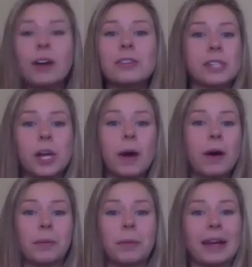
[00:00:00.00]
so
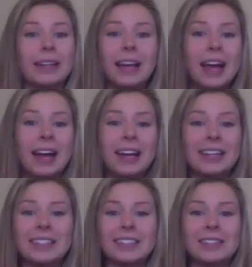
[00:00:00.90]
welcoming
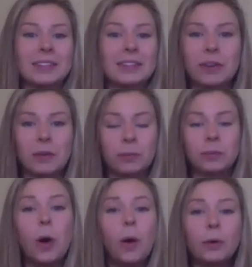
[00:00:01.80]
and
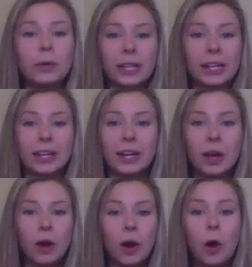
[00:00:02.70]
totally
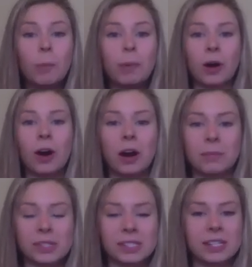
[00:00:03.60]
open
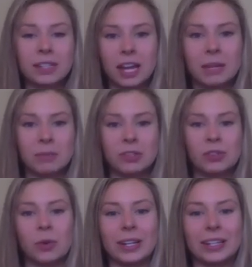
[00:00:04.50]
arms to letting me
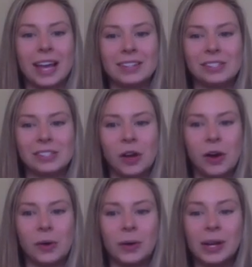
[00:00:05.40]
join. And
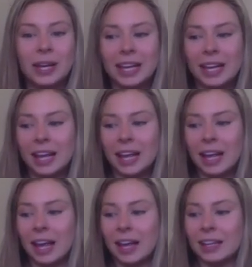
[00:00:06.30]
so,
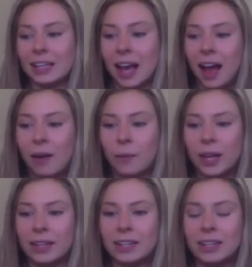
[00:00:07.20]
yeah,
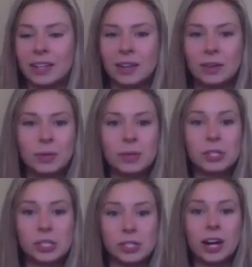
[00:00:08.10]
when we
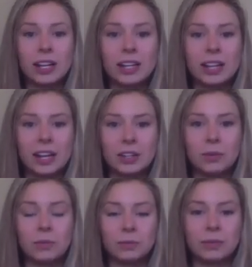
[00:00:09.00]
started and
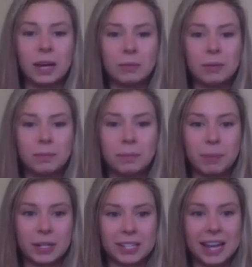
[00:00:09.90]
you let me
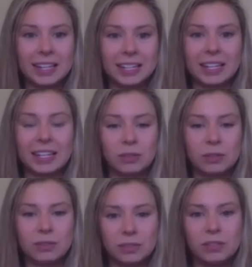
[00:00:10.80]
partake and like
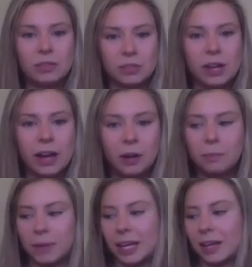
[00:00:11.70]
you helped
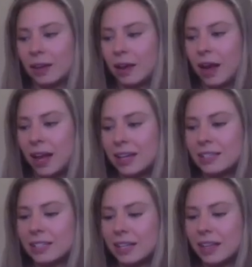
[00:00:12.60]
me,
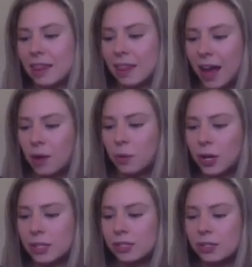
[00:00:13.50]
and that
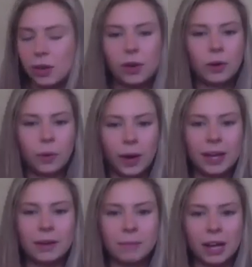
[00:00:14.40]
was
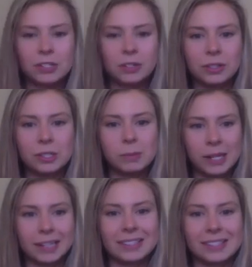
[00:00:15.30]
quite a magical
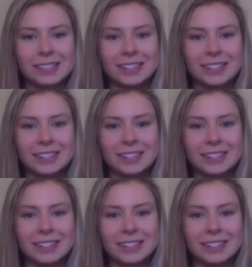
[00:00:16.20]
experience.